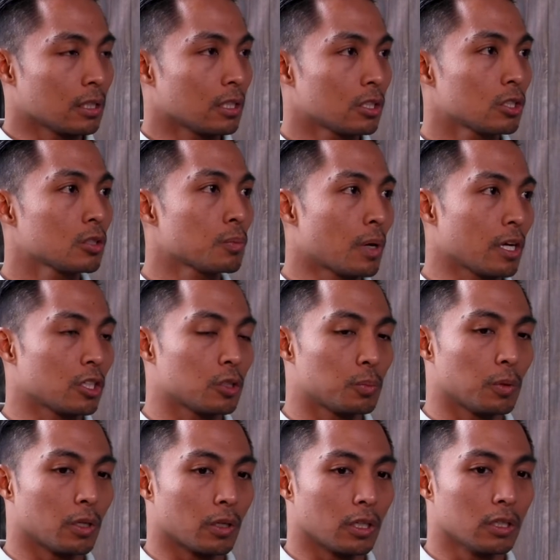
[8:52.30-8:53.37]
and this is my
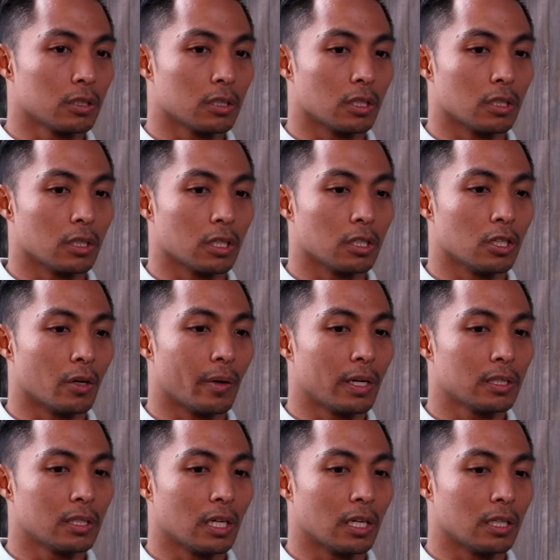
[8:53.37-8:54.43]
experience, and you know,